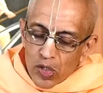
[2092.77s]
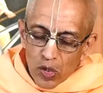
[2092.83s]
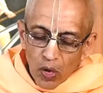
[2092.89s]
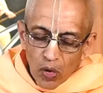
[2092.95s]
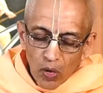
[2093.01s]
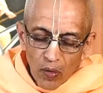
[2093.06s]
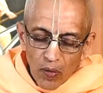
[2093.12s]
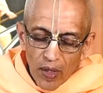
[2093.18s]

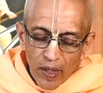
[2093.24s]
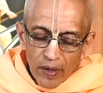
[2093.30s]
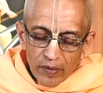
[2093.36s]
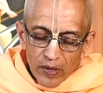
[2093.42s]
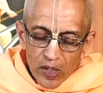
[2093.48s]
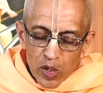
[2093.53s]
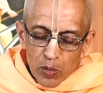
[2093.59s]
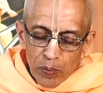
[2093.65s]

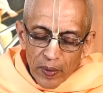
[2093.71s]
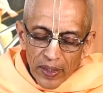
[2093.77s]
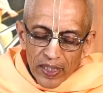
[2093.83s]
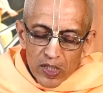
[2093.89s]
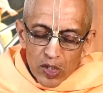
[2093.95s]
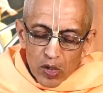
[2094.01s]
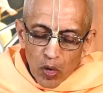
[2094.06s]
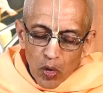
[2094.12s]
So, the
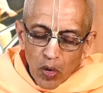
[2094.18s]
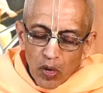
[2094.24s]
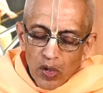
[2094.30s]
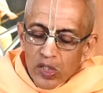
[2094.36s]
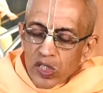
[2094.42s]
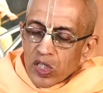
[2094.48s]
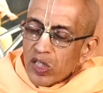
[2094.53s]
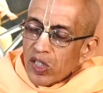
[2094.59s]
spirit
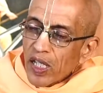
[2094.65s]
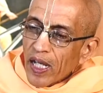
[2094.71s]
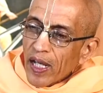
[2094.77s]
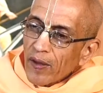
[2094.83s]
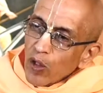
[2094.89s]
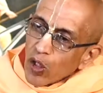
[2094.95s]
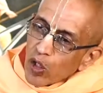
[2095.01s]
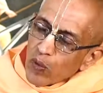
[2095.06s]

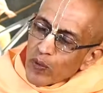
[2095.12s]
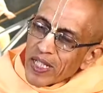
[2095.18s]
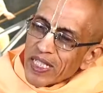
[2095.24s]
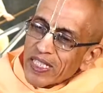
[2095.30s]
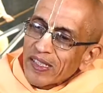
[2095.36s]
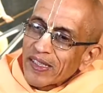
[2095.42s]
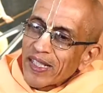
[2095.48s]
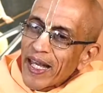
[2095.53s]
souls are
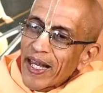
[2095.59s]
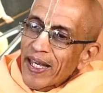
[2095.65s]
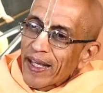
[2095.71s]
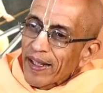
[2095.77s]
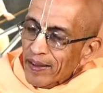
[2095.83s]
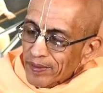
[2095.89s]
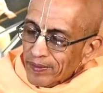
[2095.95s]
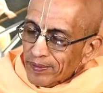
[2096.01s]
always
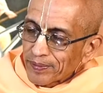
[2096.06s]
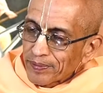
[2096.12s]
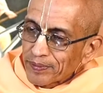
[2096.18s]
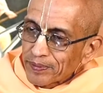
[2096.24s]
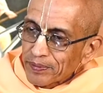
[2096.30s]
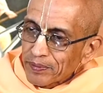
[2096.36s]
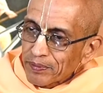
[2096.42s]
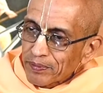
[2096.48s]

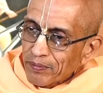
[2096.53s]
there